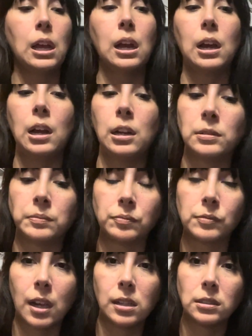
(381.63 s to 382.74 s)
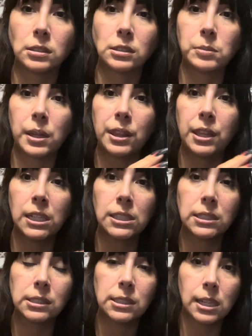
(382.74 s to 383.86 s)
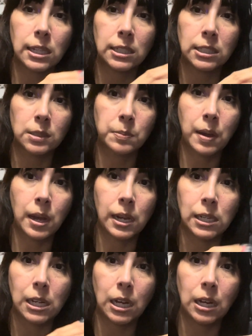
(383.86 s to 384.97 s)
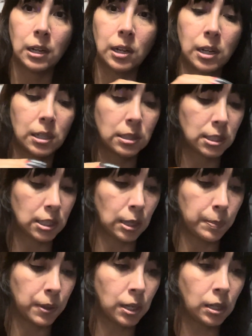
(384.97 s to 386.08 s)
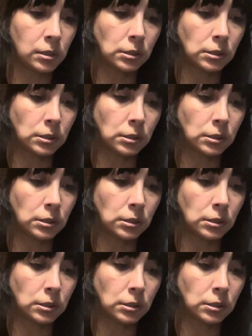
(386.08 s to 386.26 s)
But this is my UGG slipper,